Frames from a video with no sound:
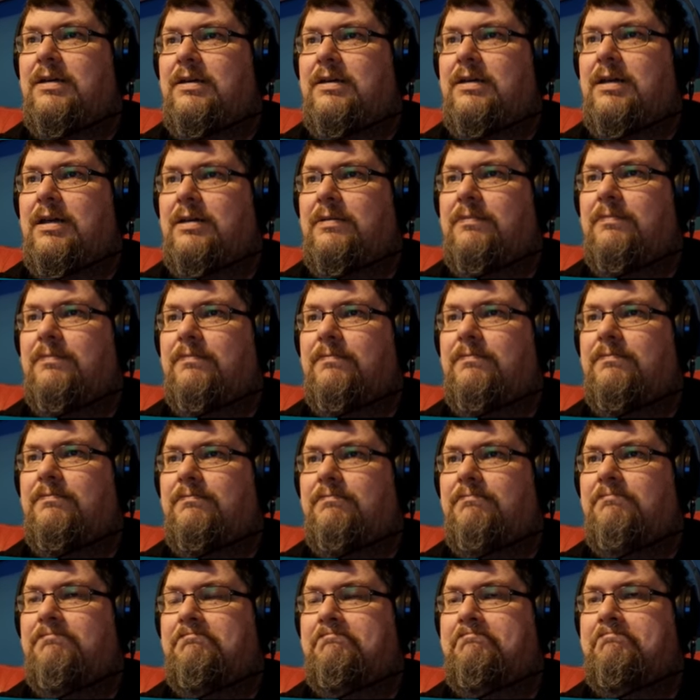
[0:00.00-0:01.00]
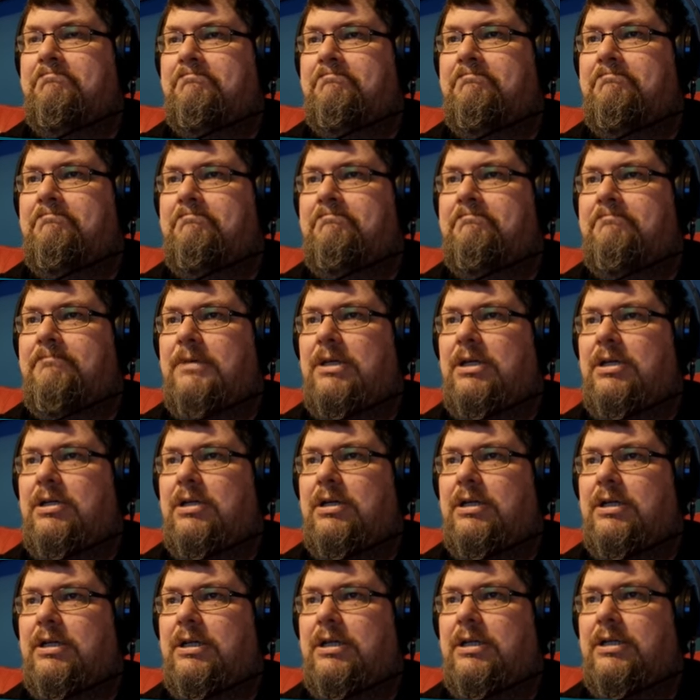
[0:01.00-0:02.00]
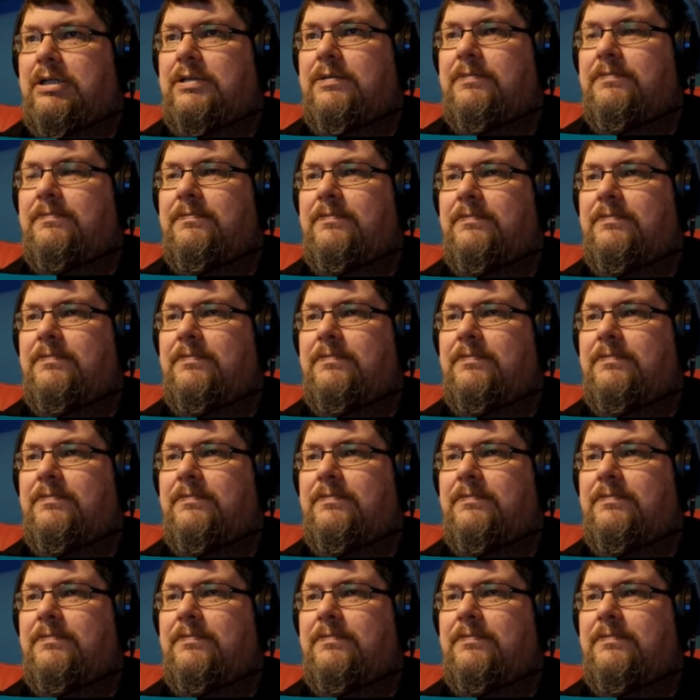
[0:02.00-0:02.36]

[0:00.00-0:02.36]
Good. Good.